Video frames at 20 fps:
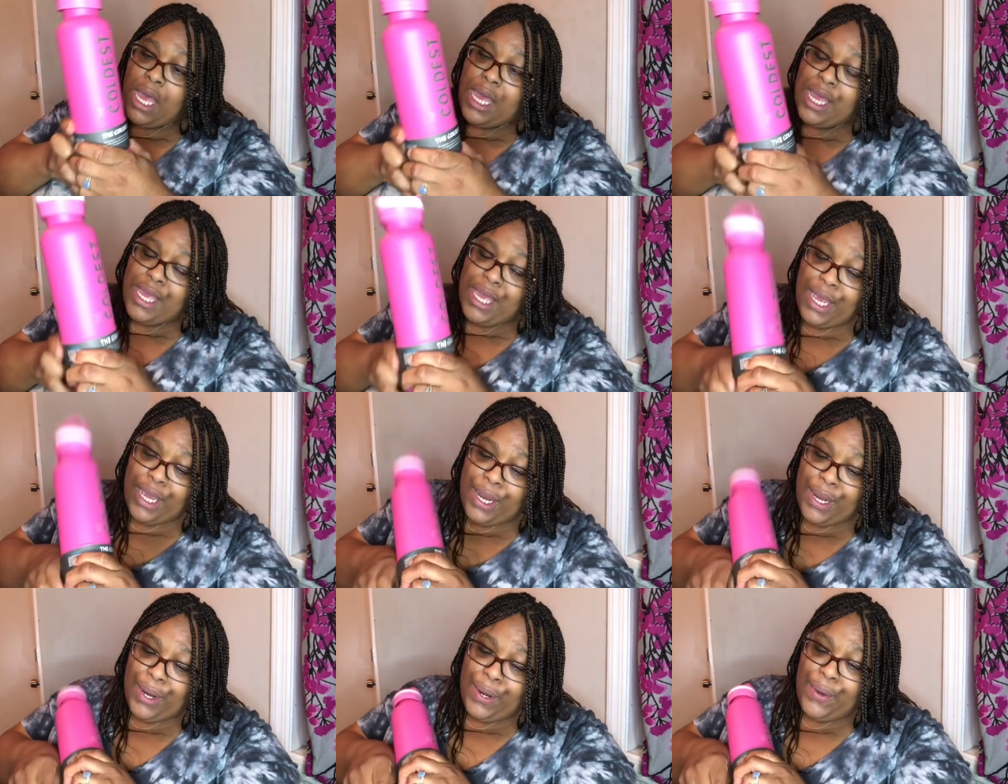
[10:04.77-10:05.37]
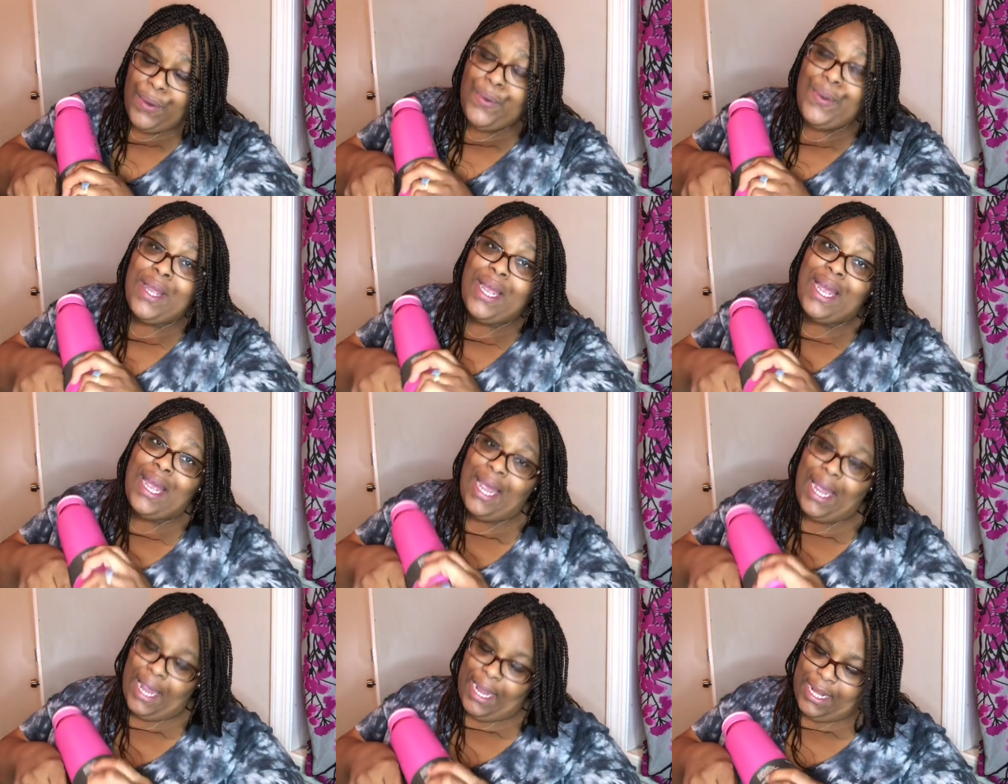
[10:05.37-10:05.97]
Your girl
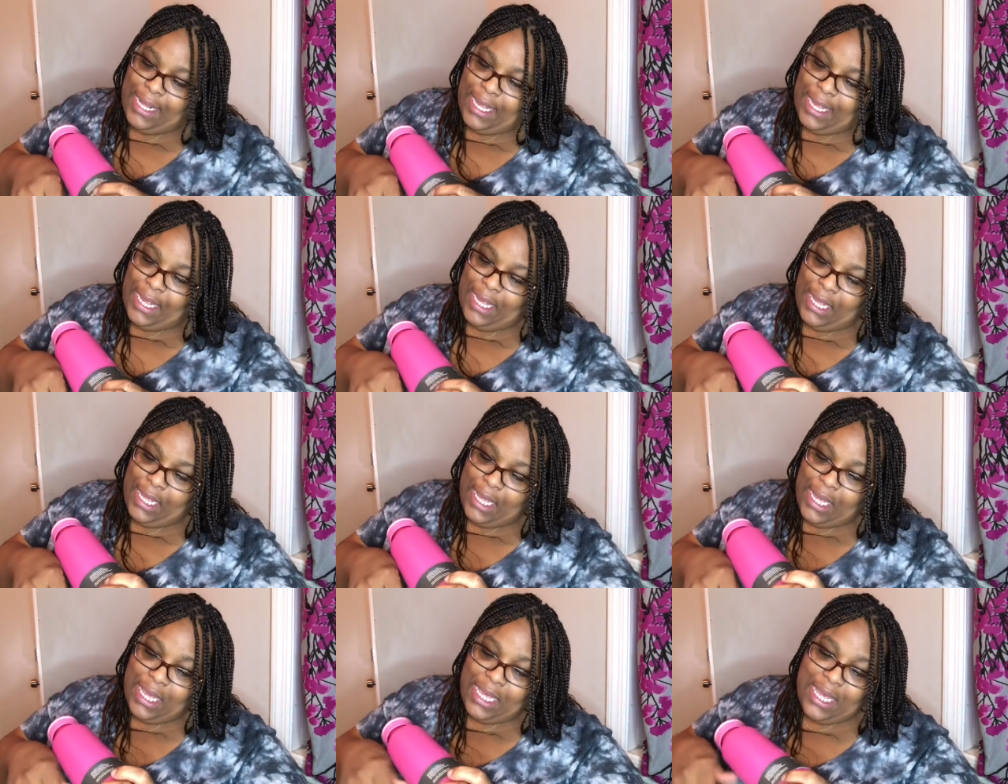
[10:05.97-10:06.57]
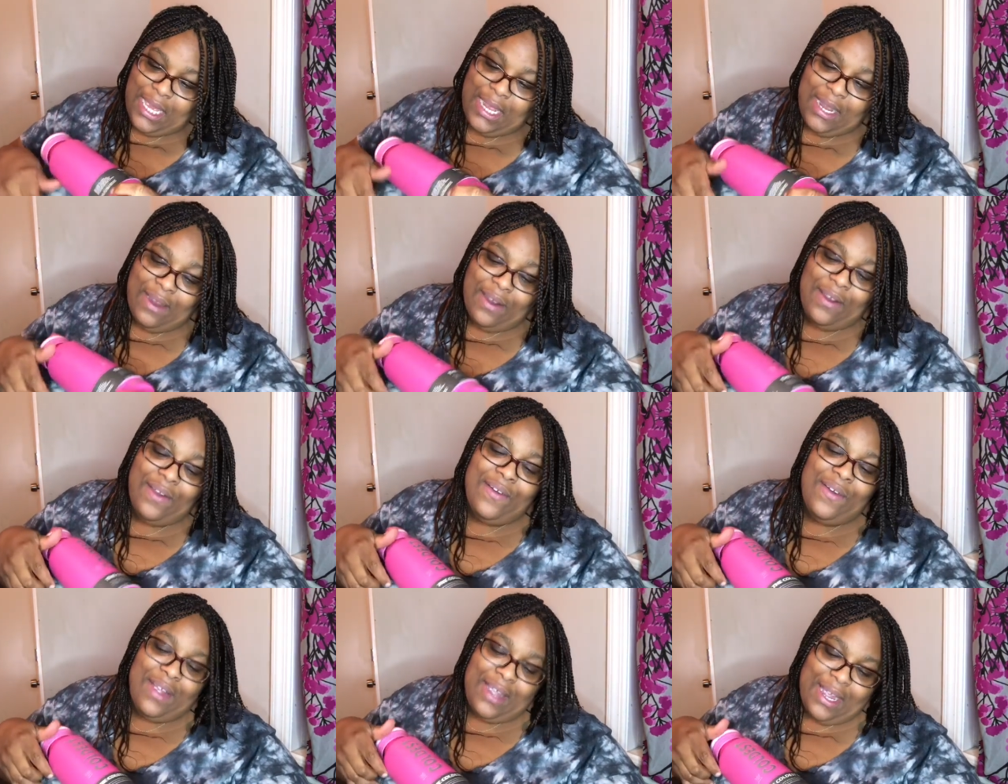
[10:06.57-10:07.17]
got it. Your
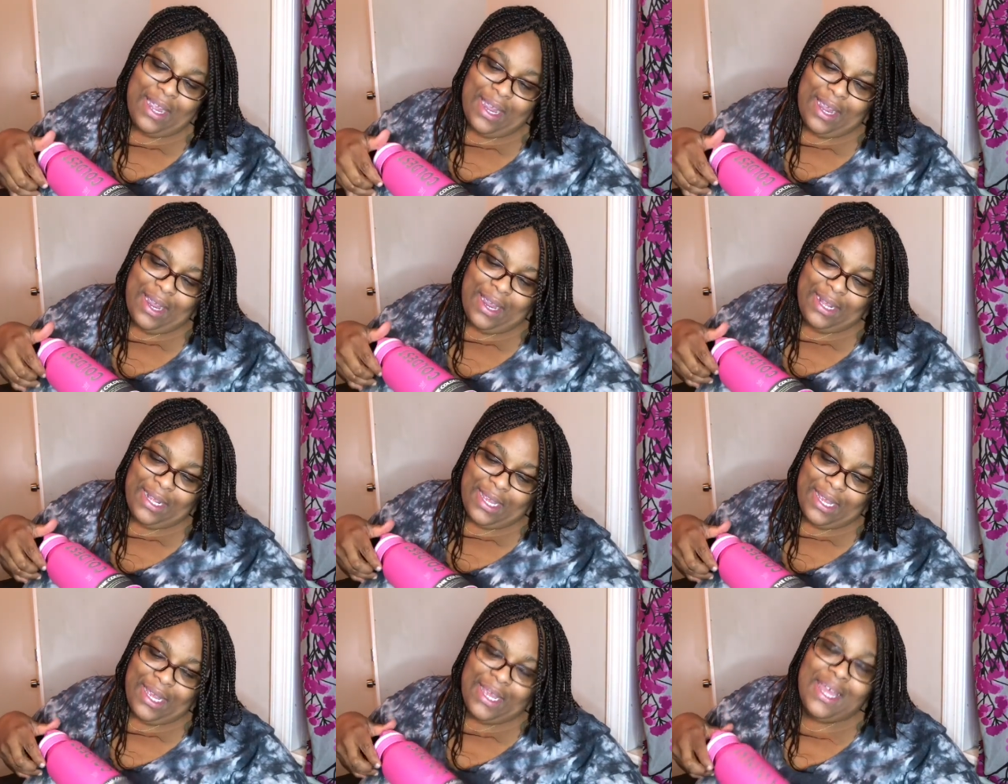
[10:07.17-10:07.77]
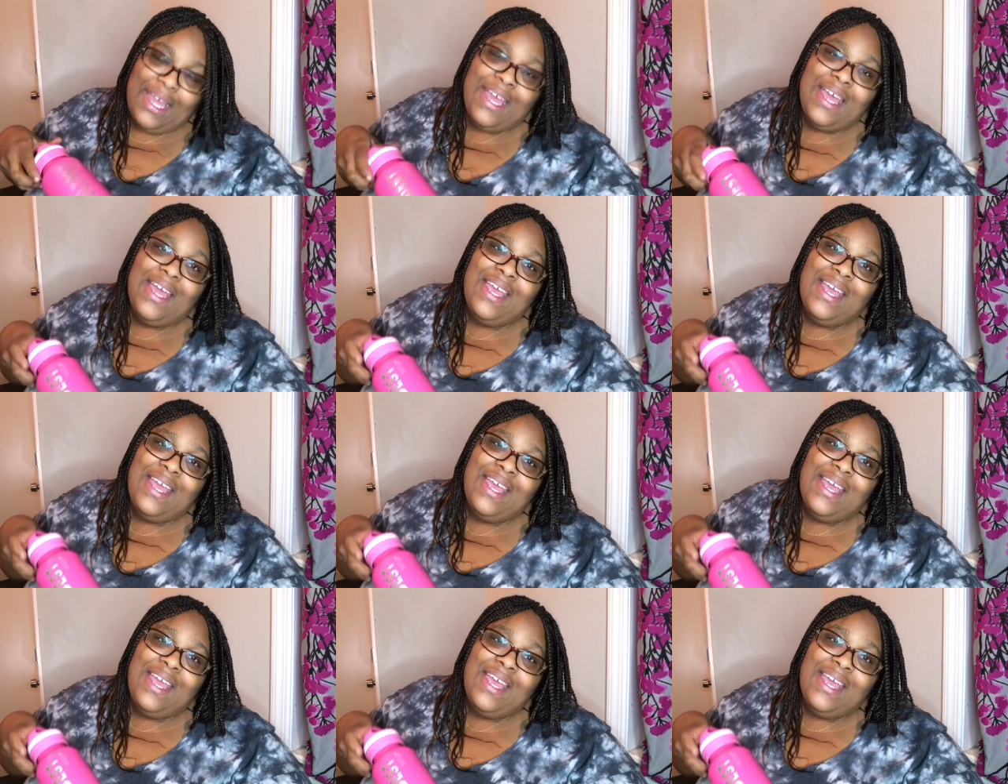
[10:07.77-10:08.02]
girl got it.